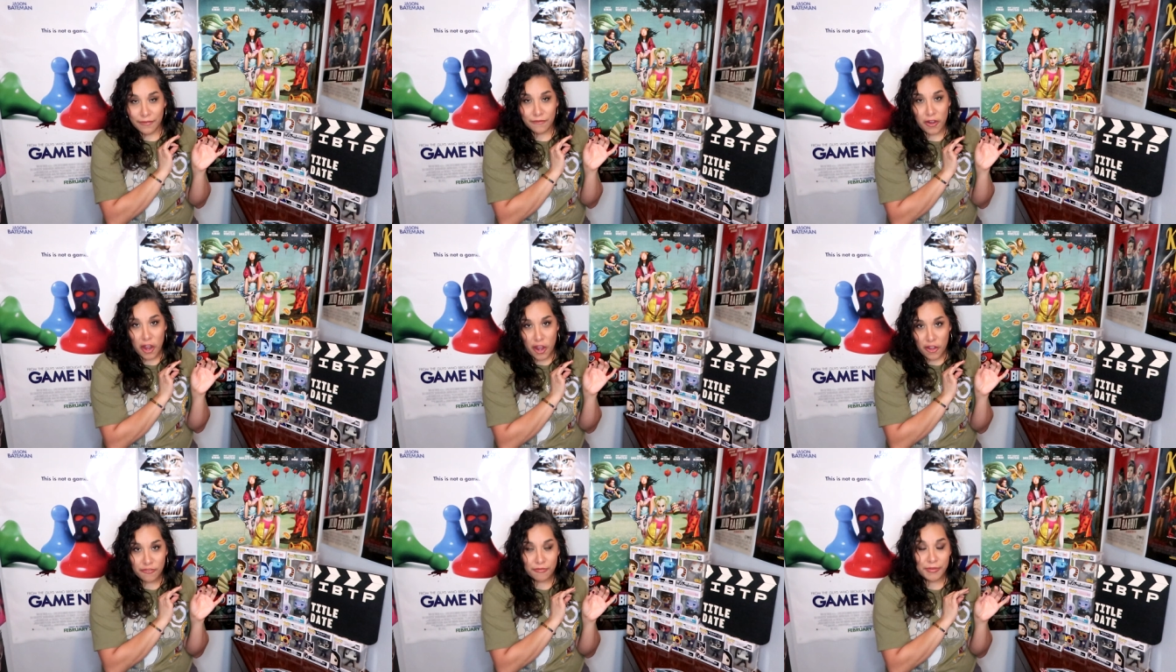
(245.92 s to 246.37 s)

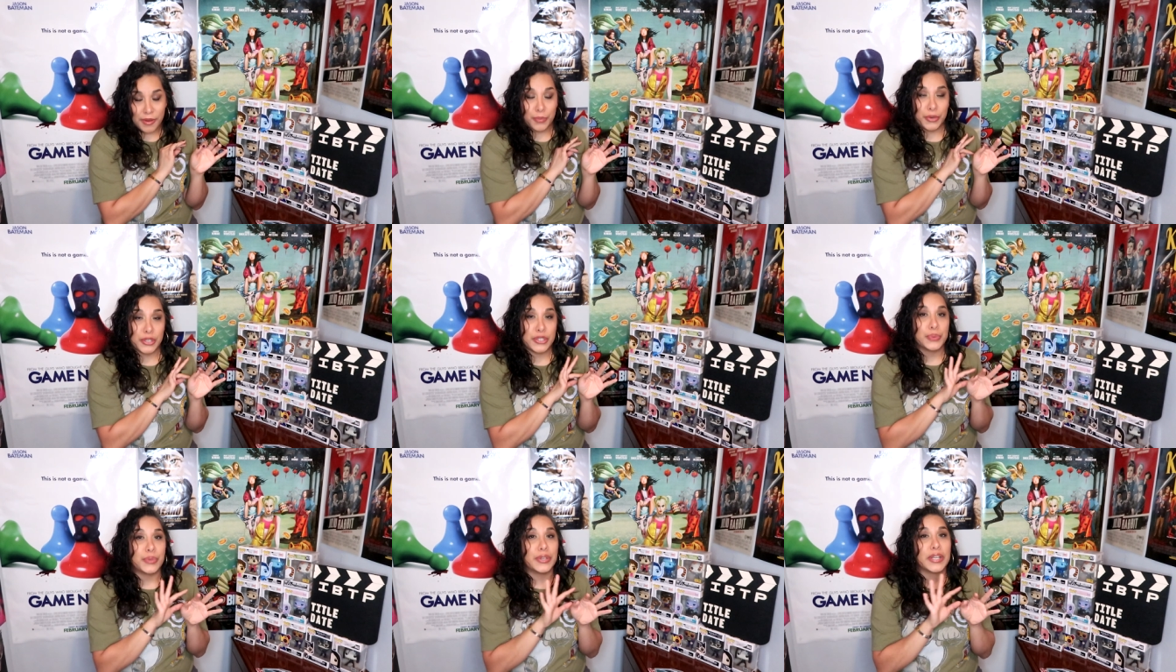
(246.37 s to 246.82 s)
involvement
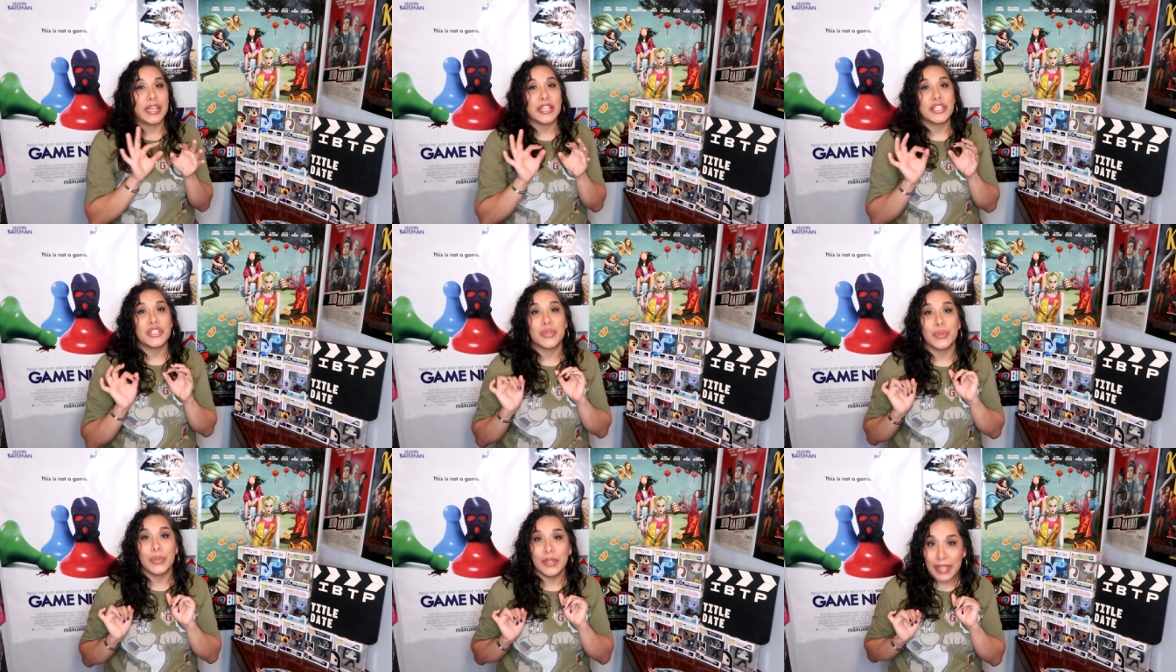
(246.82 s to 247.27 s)
which we'll
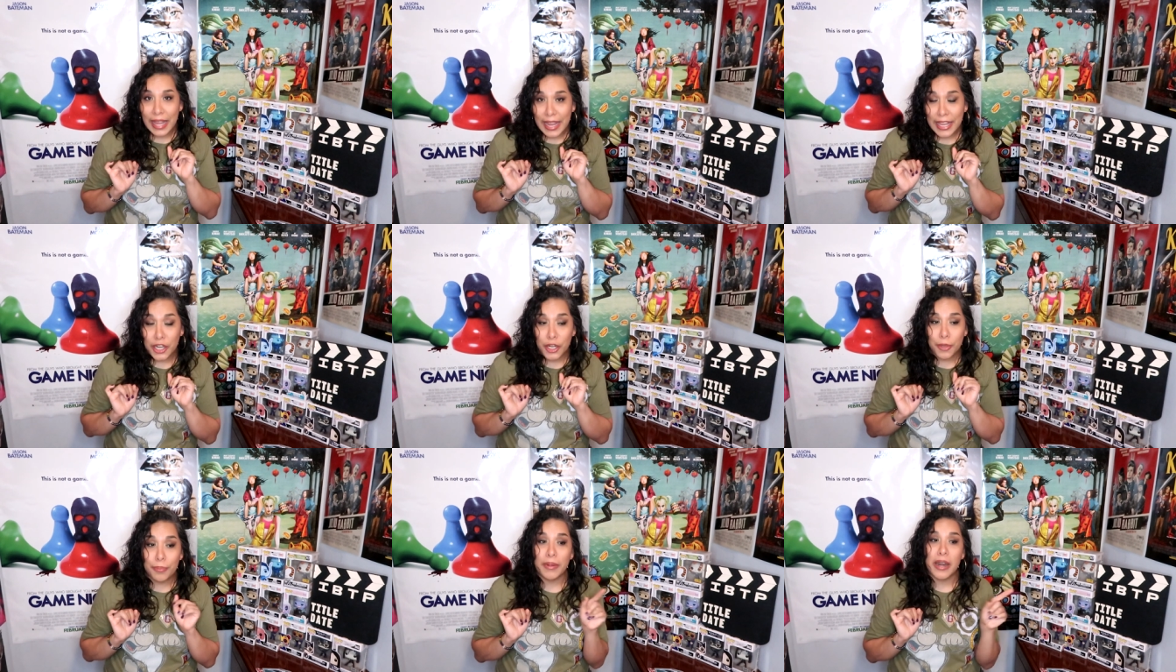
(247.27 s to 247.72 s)
get to
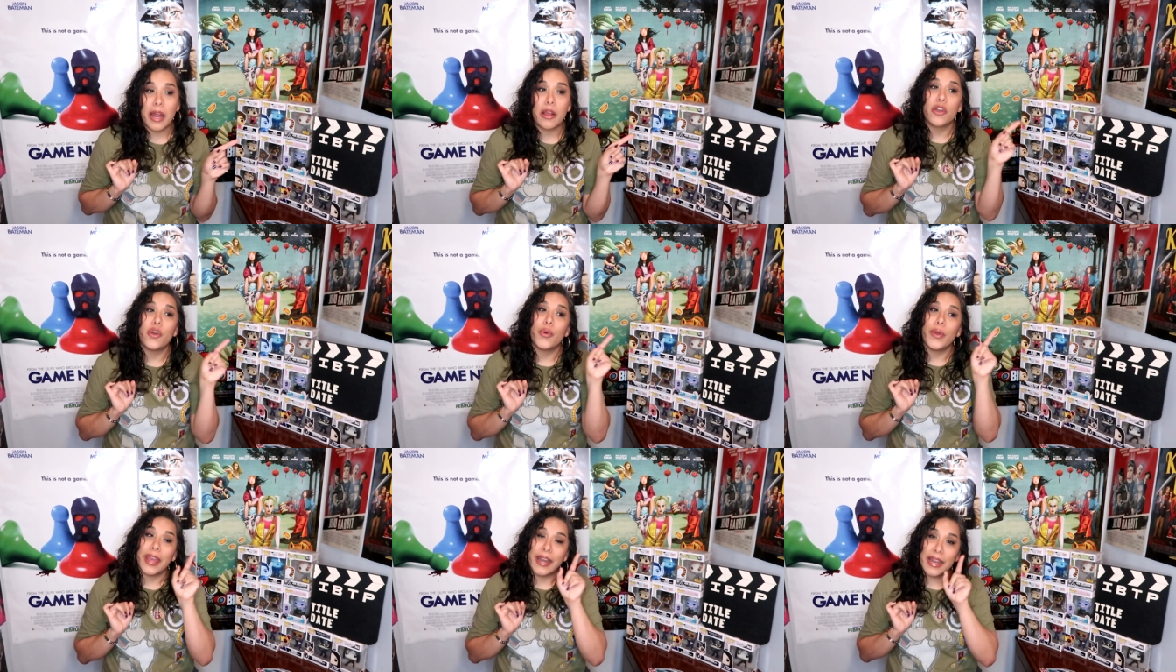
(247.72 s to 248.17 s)
later but
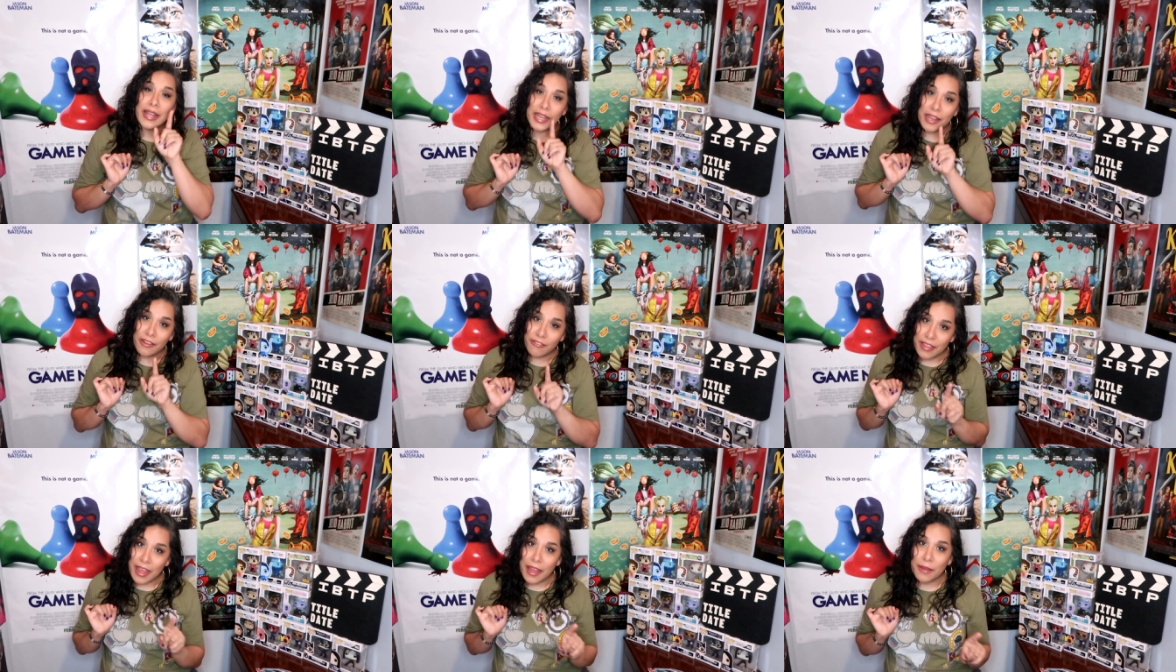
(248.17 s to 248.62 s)
I'll go ahead and
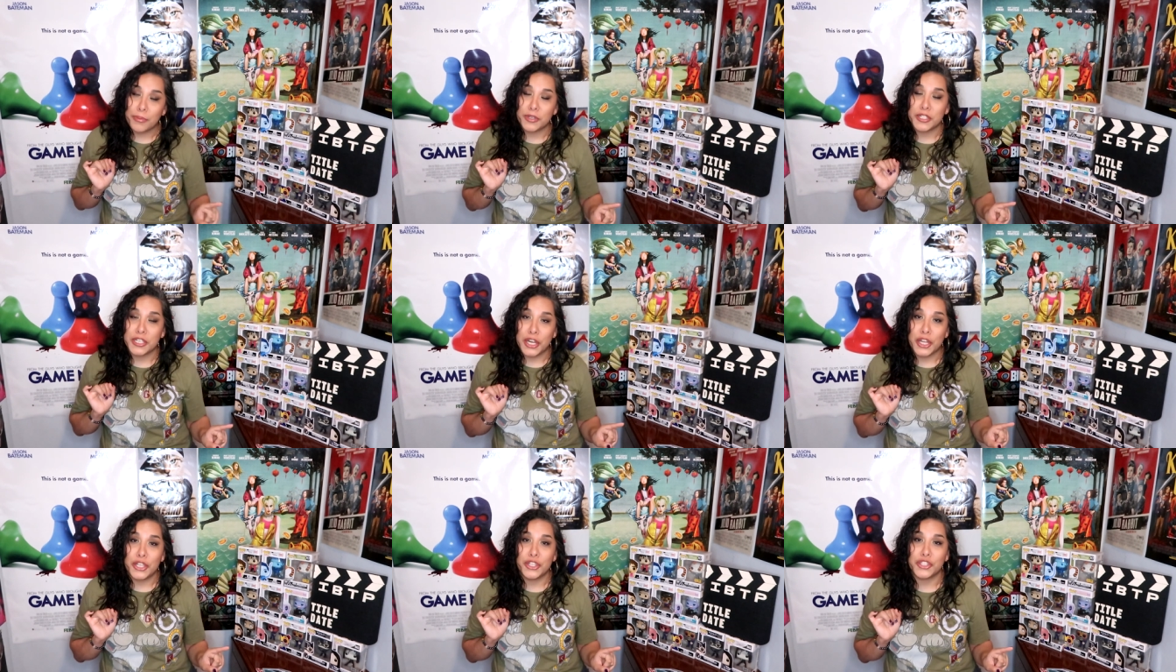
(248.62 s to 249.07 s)
give you that
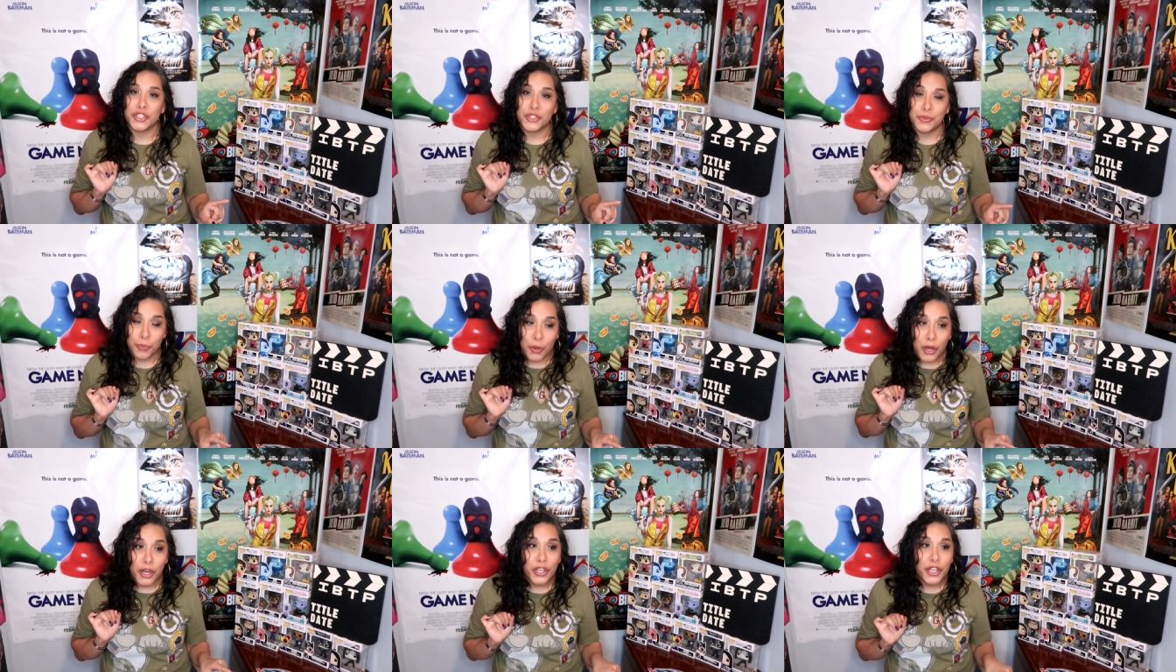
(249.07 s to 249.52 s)
particular
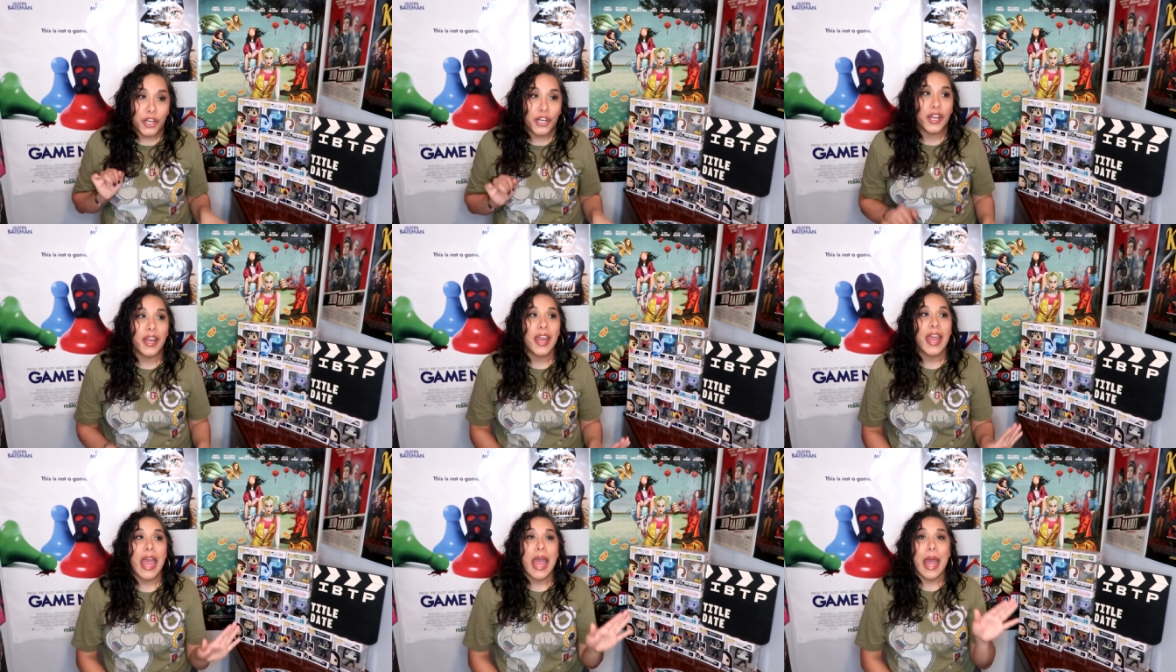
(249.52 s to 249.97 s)

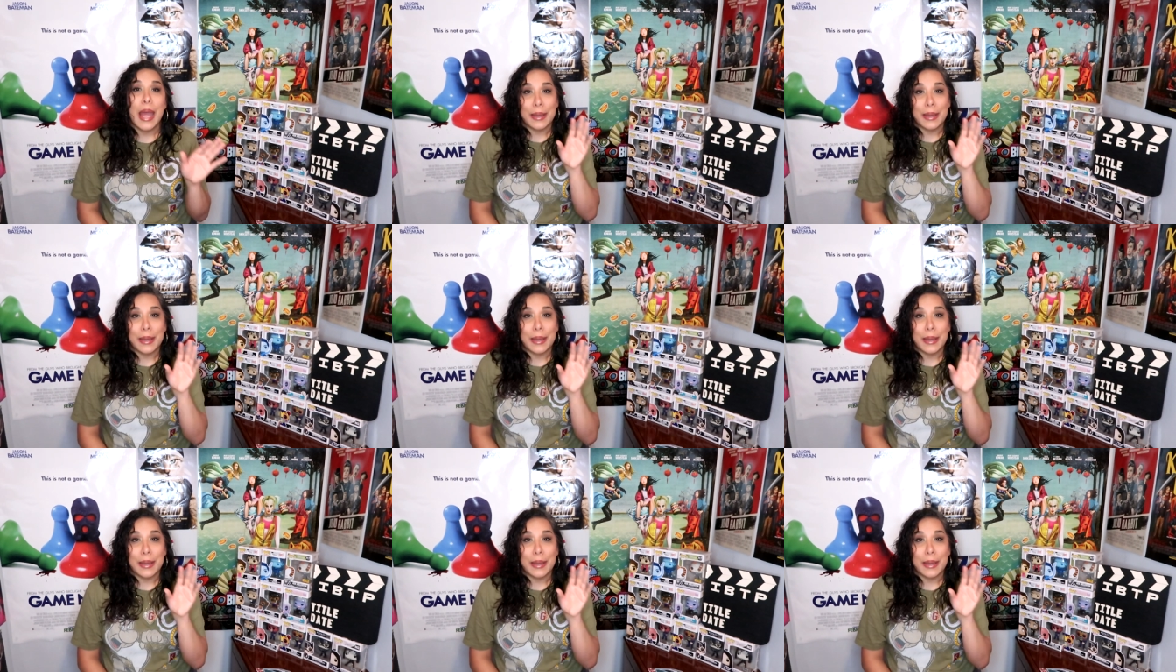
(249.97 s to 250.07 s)
spoiler